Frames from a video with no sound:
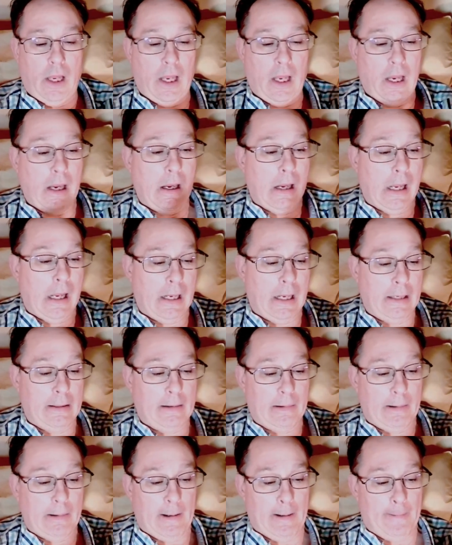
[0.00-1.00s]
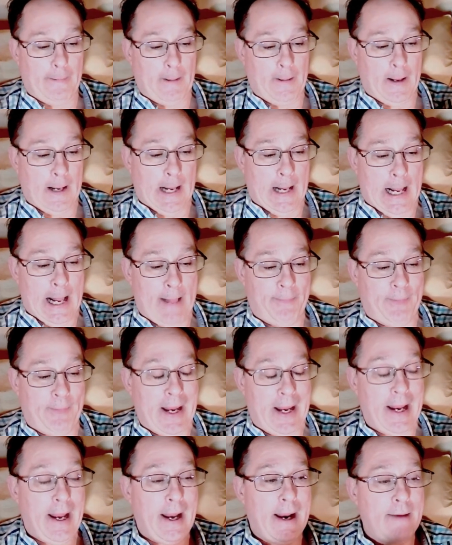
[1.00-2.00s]
And uh,
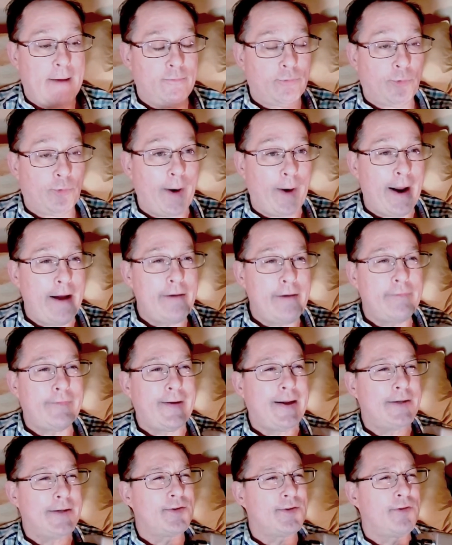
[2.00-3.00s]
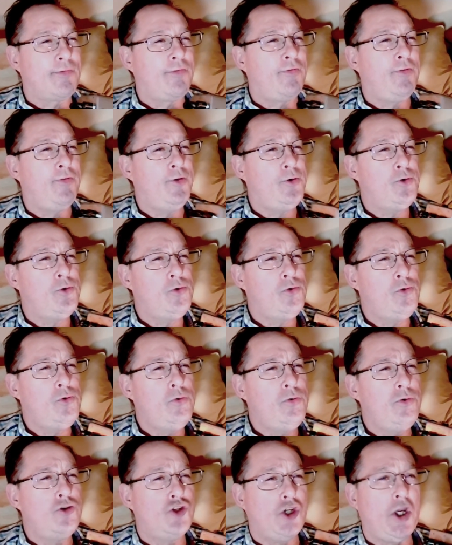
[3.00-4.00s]
they have Revv has a
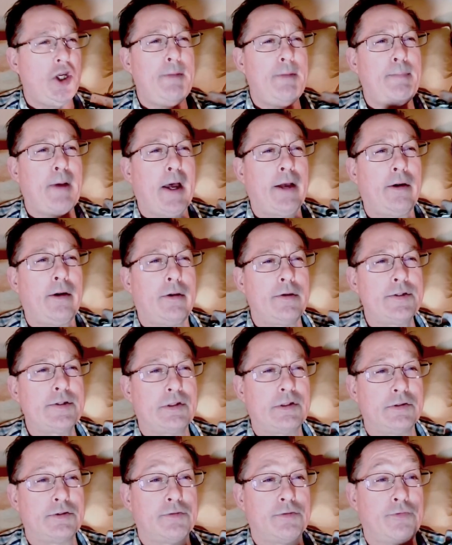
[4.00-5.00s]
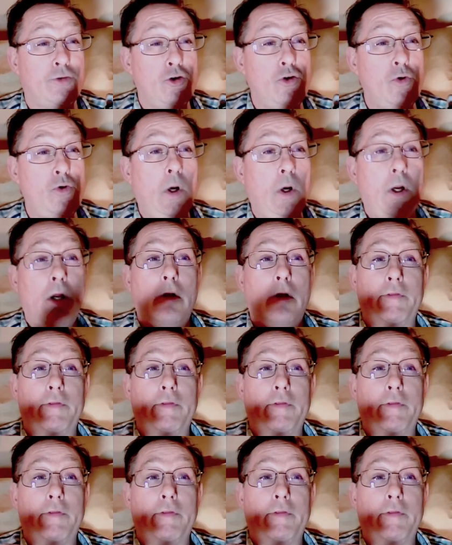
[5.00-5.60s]
few G pedals. There's a few.